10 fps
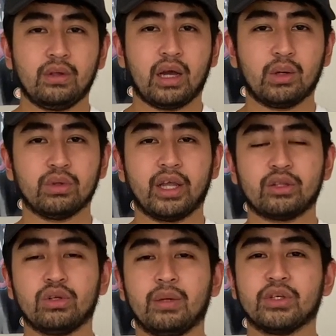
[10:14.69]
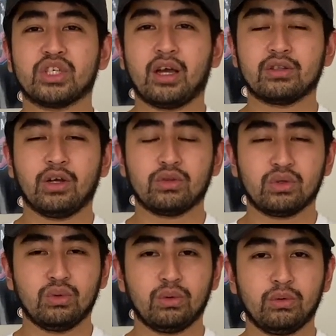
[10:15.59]
I would like to give a shout out
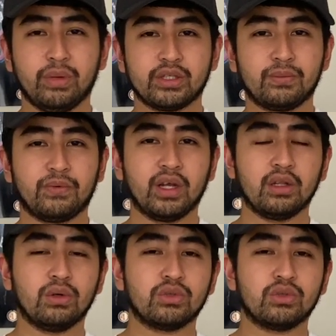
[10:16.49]
to my fellow